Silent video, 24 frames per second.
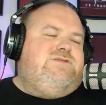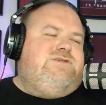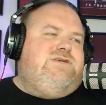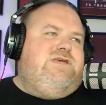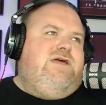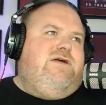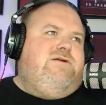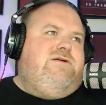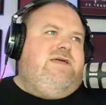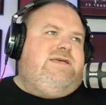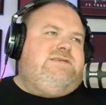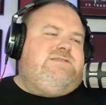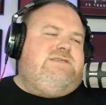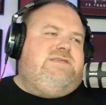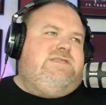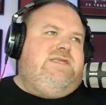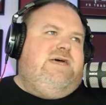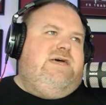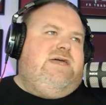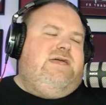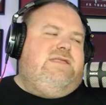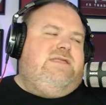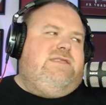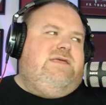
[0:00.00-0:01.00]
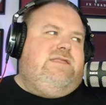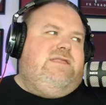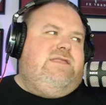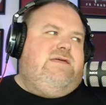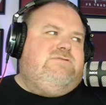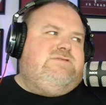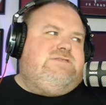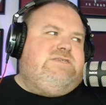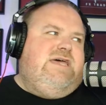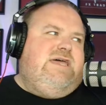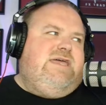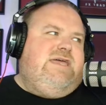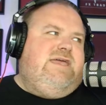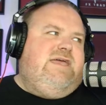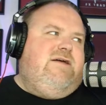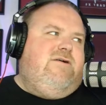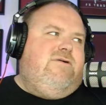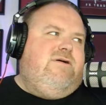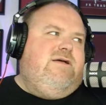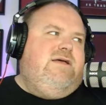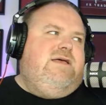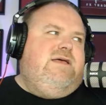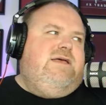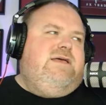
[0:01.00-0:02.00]
and Gio yesterday, and they were saying
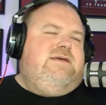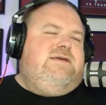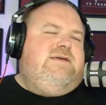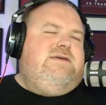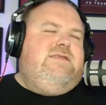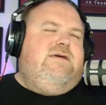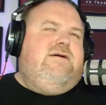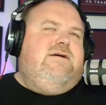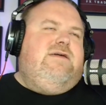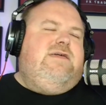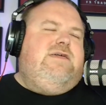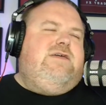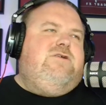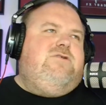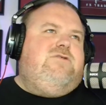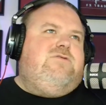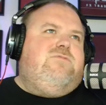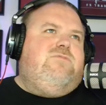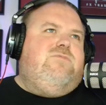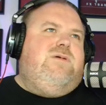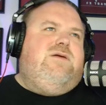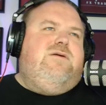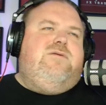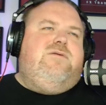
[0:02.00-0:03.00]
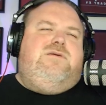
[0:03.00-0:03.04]
how, you know, he could,